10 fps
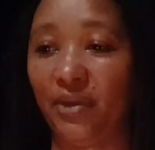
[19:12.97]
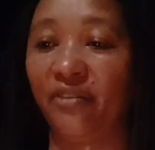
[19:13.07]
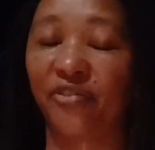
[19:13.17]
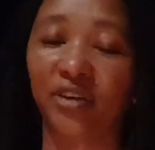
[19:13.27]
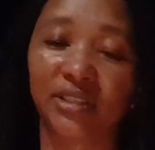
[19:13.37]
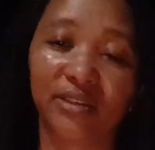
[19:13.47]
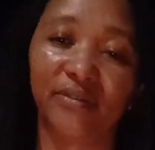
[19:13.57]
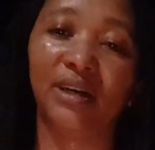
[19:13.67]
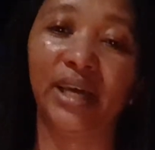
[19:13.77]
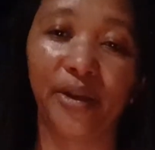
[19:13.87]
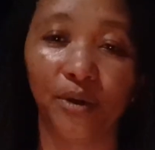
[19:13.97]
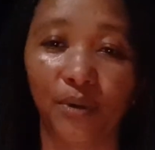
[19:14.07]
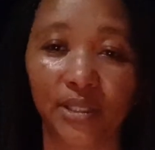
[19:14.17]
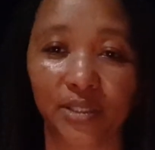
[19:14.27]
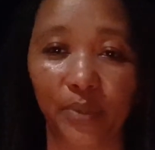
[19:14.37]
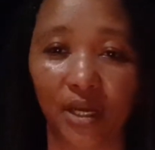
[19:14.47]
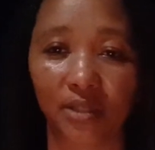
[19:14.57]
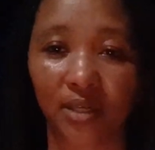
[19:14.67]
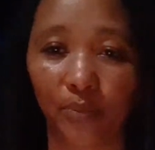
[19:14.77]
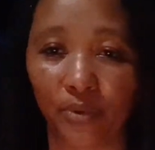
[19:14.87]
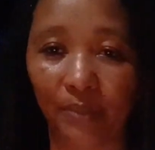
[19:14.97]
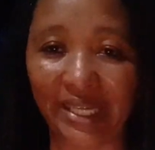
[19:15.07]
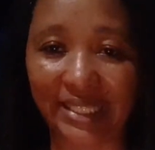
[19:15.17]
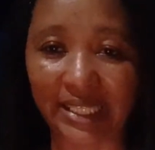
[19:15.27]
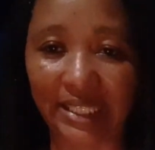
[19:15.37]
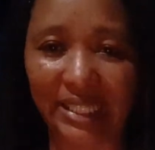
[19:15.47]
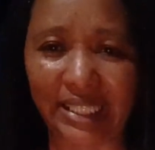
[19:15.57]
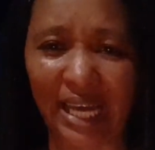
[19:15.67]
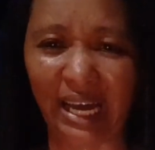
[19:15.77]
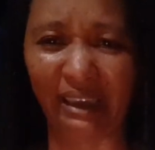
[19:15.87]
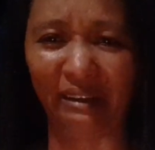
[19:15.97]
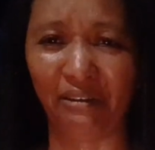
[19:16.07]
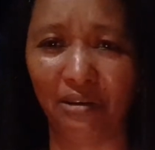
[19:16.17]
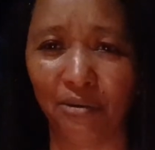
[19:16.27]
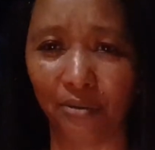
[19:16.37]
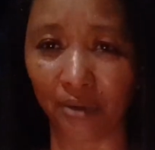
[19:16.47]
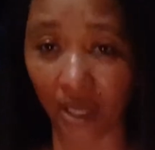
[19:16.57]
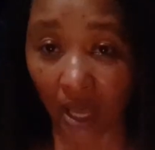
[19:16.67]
And first of all, I don't want to be on top with my titties hanging down,